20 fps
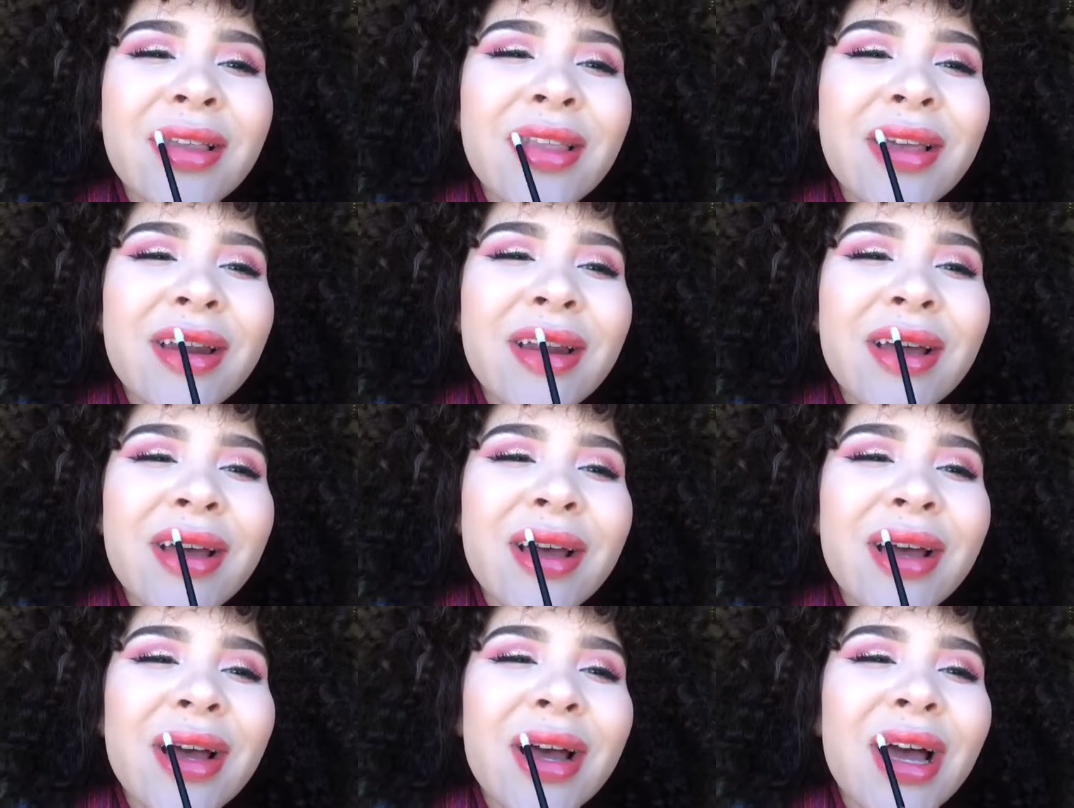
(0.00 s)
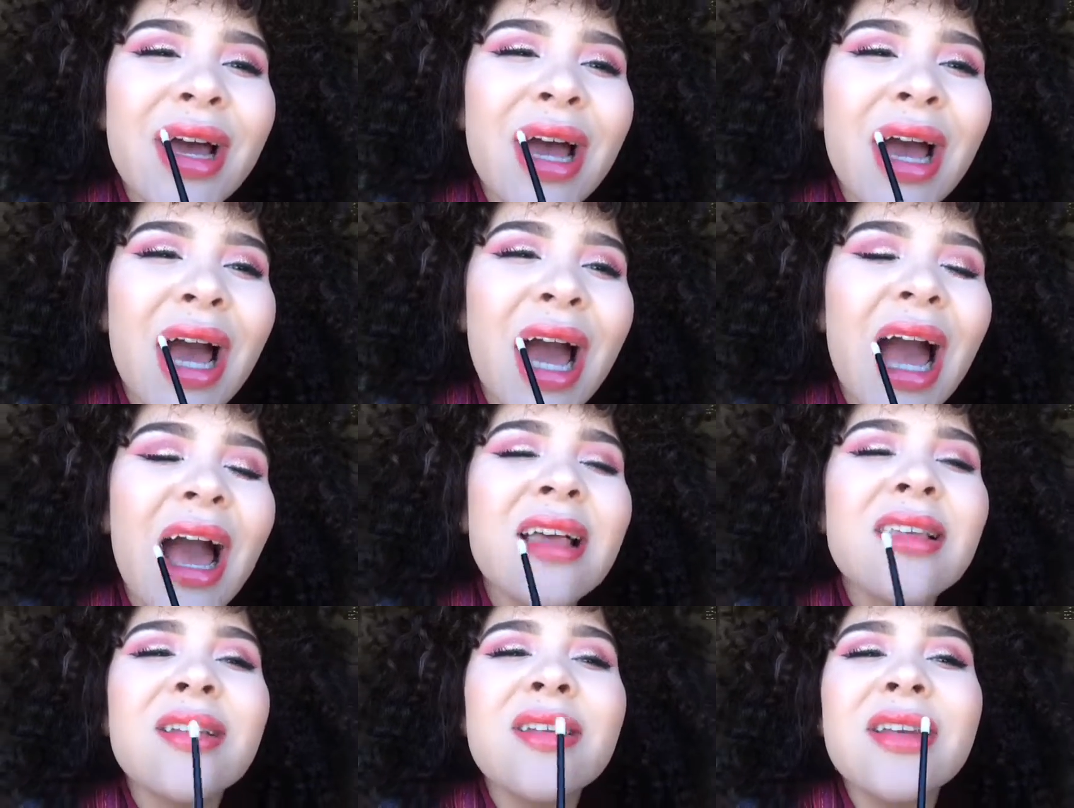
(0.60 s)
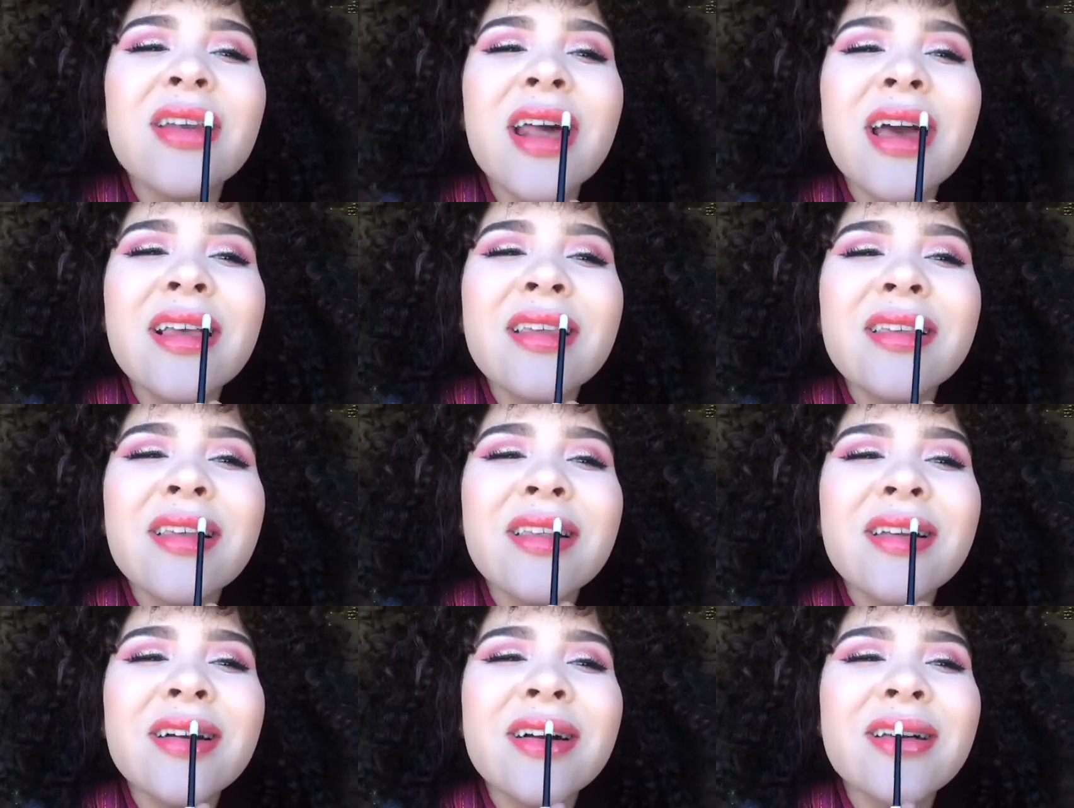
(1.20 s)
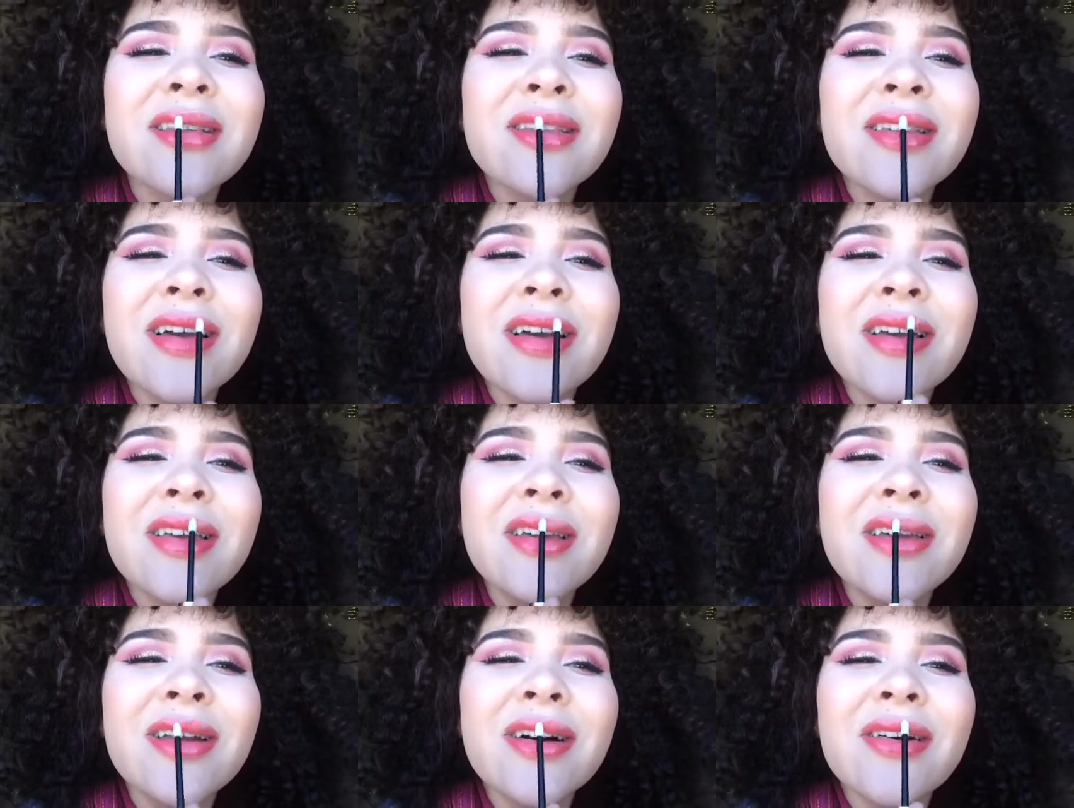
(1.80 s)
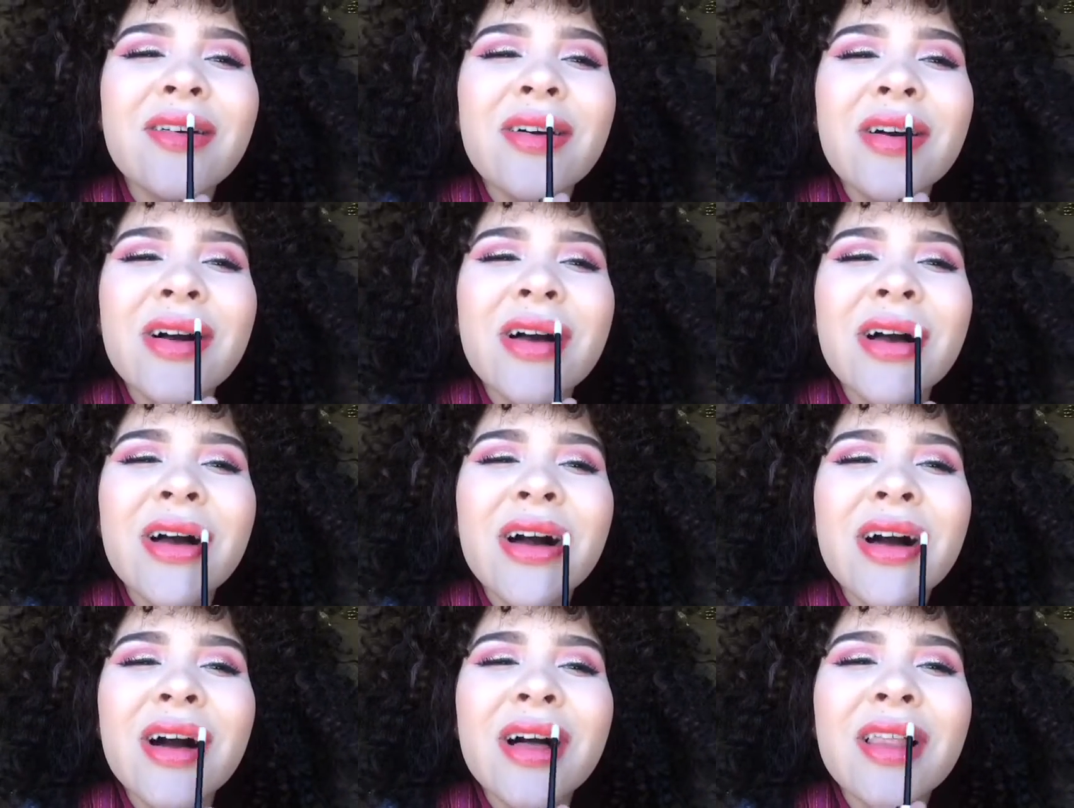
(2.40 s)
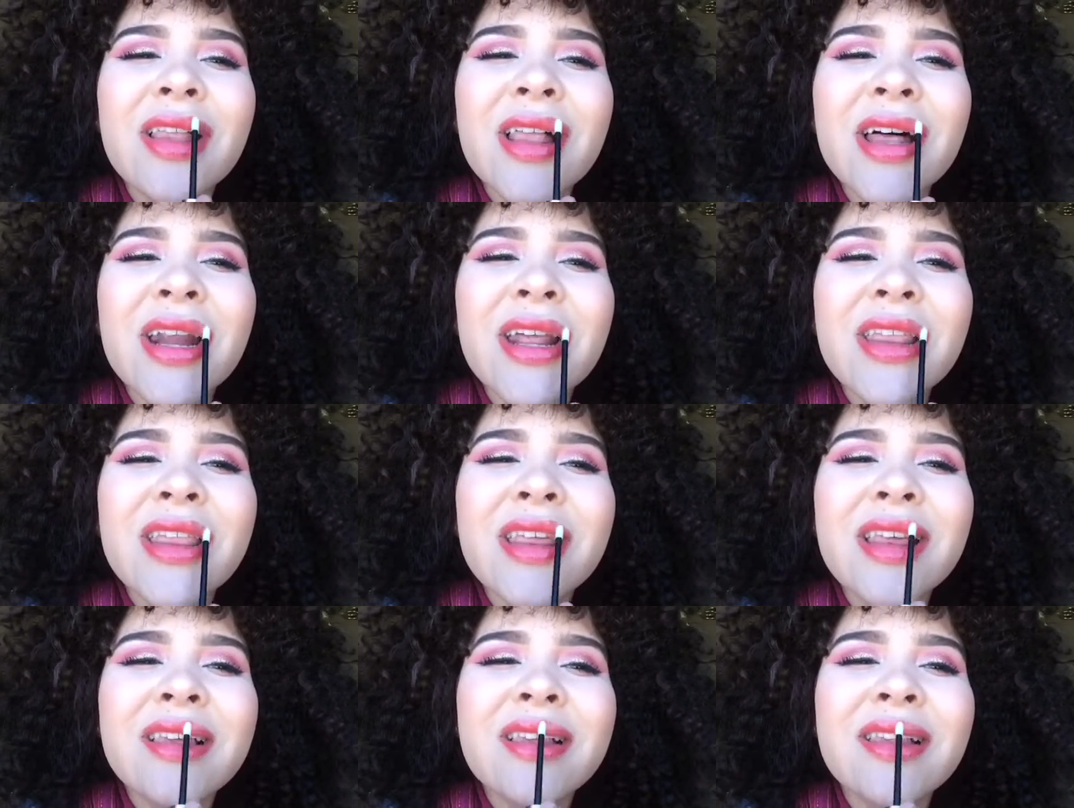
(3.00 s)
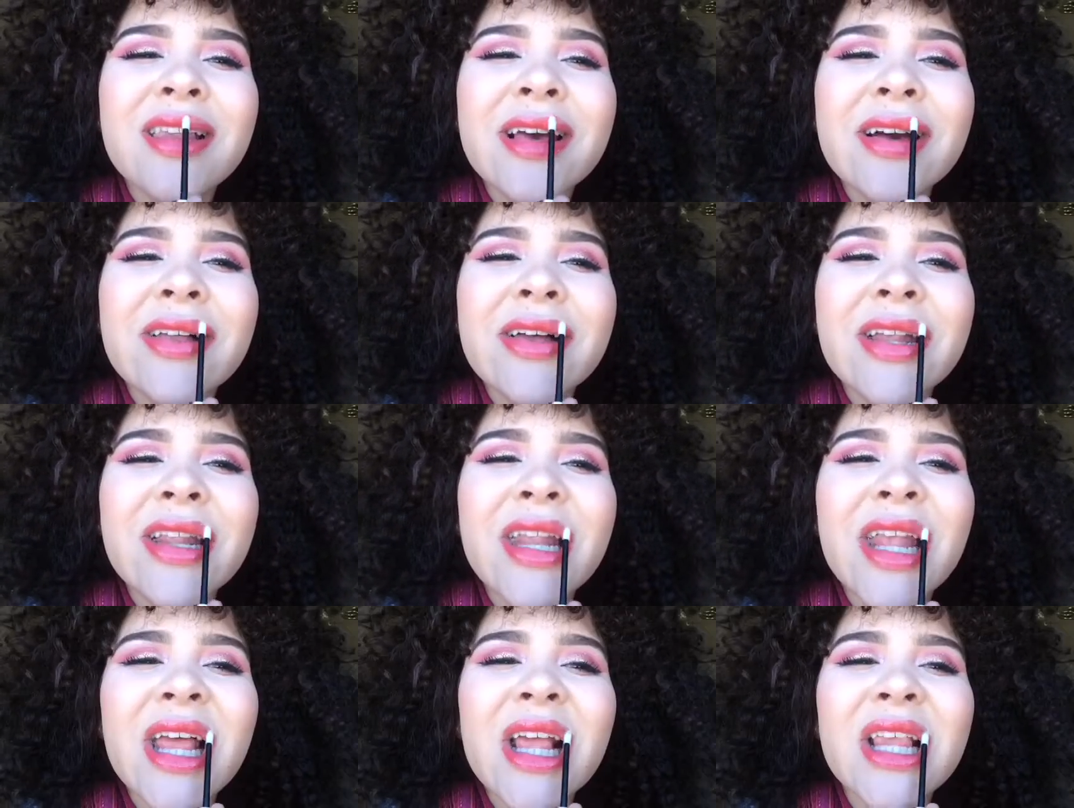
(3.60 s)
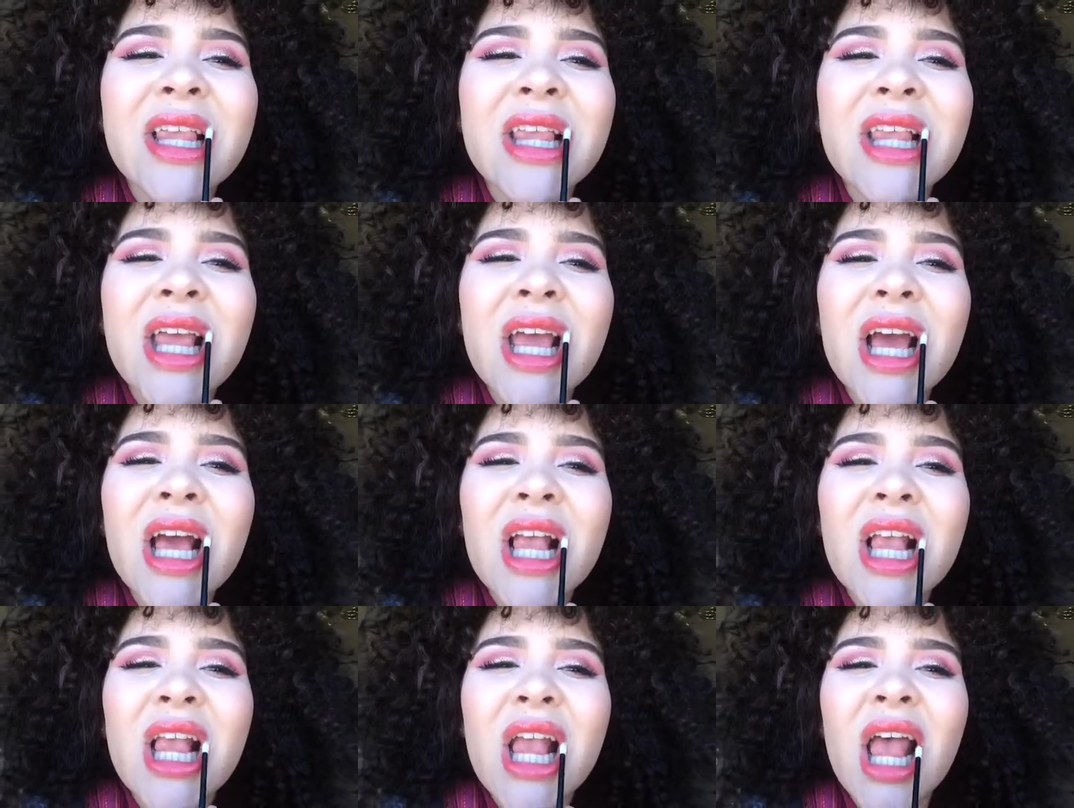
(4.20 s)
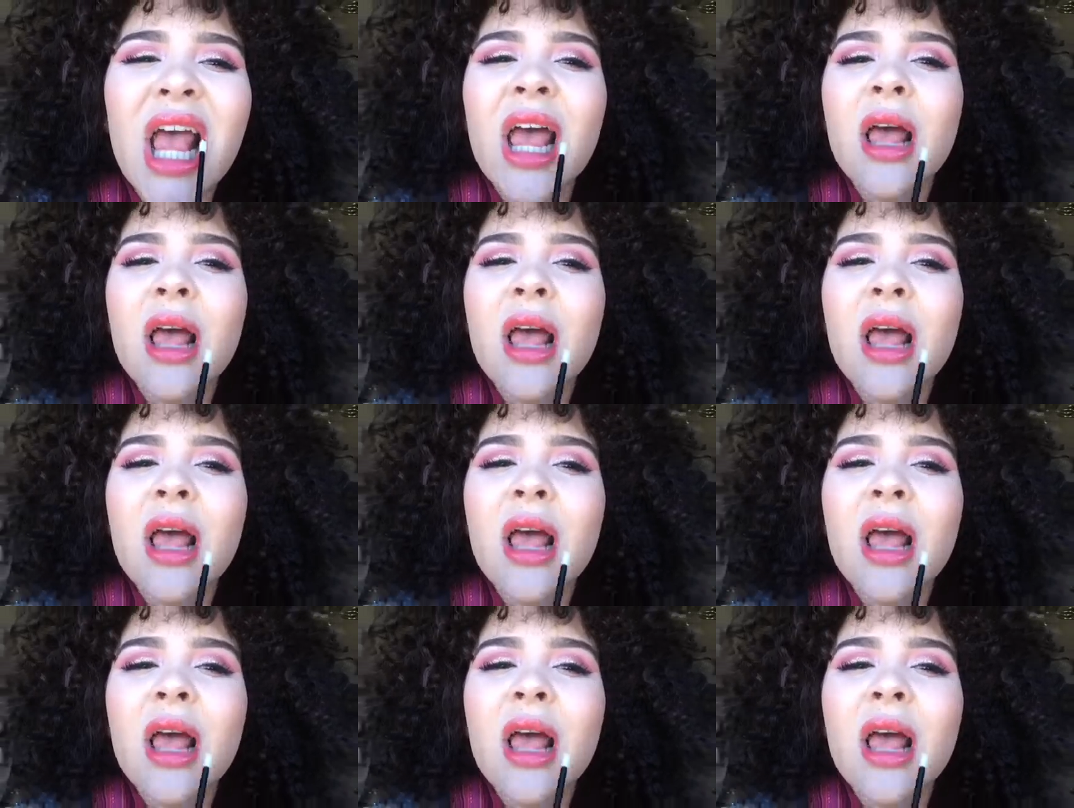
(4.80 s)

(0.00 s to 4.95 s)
so that it has a nice color. Because you know, a lot of these liquid lipsticks,